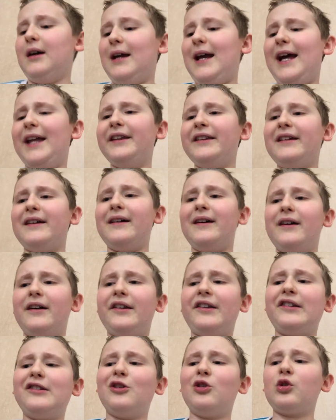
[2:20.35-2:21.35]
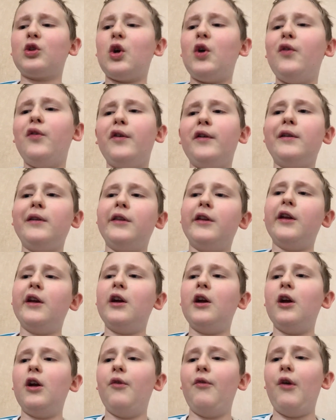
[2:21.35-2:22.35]
and sort of
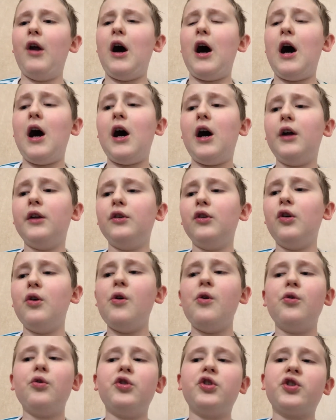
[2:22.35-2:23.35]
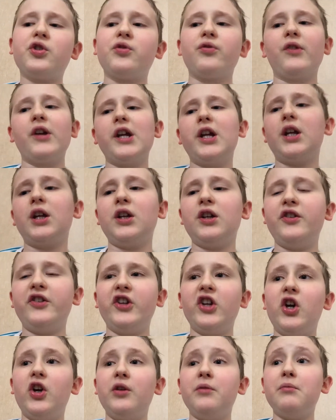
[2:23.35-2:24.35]
there are no
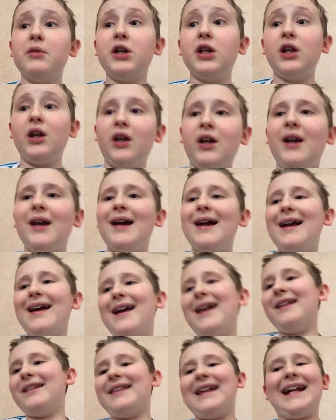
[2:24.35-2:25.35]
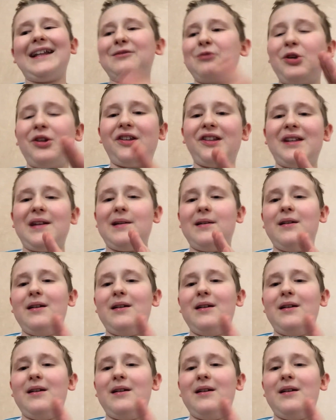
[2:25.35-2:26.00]
strings on me. That was